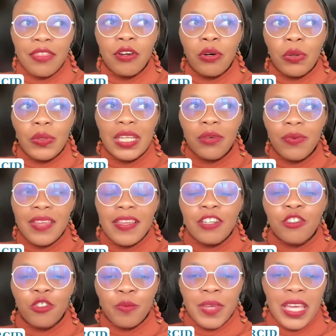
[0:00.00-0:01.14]
The only way
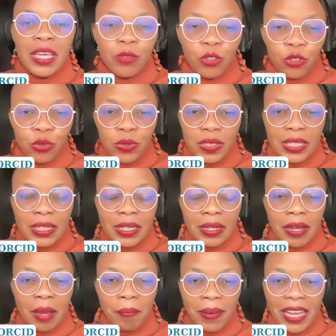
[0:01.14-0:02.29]
that you'd be able to
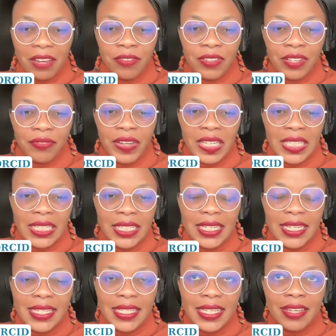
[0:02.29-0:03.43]
apply for the
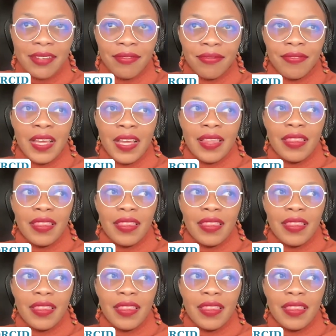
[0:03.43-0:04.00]
funding is if